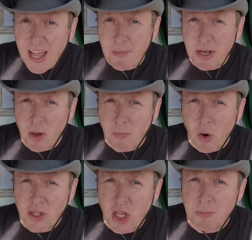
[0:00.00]
I hope a lot
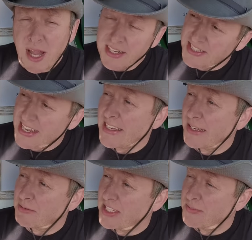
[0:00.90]
more of you bloody stand
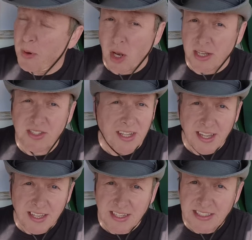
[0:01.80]
up to this bollocks,
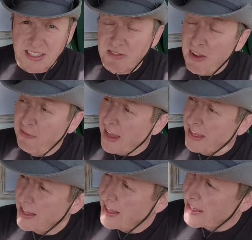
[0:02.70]
because it's
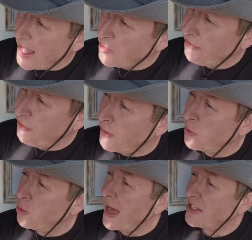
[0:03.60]
horrific. Going to a
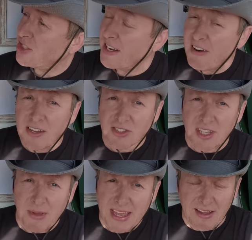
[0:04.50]
football match and they're
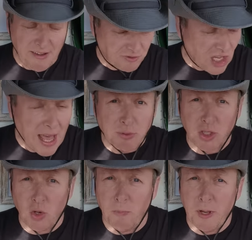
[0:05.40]
asking me to have
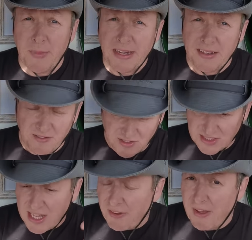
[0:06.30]
jabs or blooming
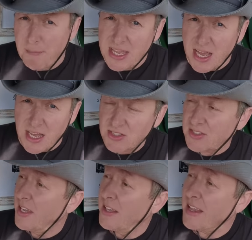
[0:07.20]
stuff up me
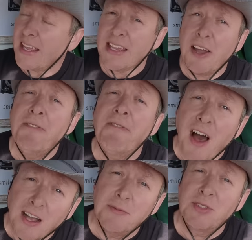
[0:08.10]
arse. They can go f***
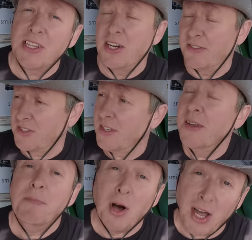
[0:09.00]
themselves.
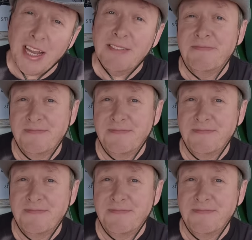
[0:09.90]
Bye.